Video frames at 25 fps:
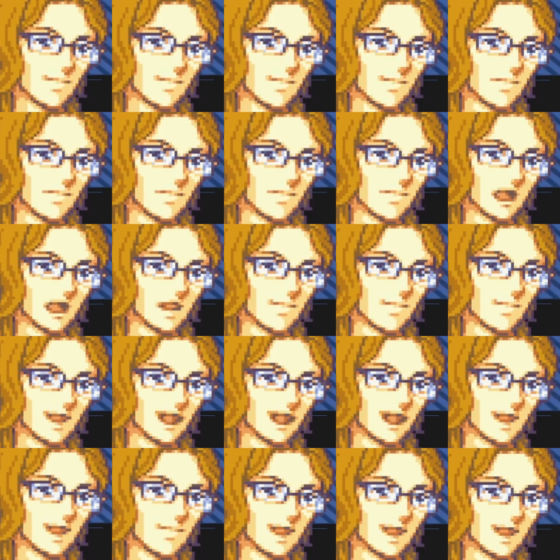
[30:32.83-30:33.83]
carried
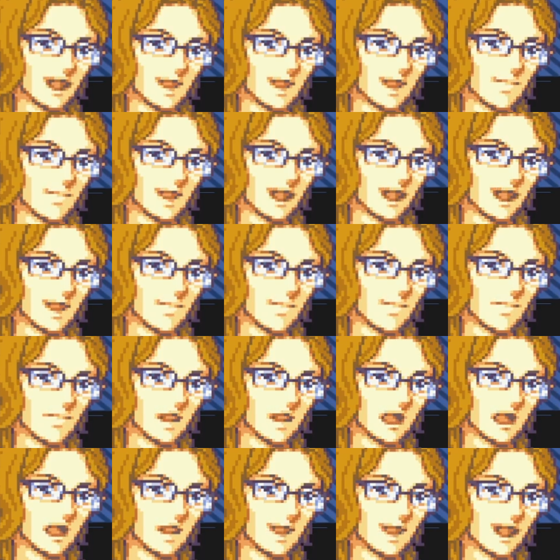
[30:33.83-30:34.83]
through as this,
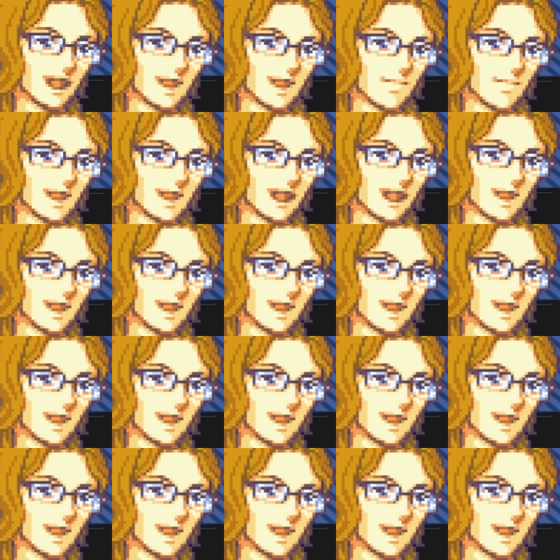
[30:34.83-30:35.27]
because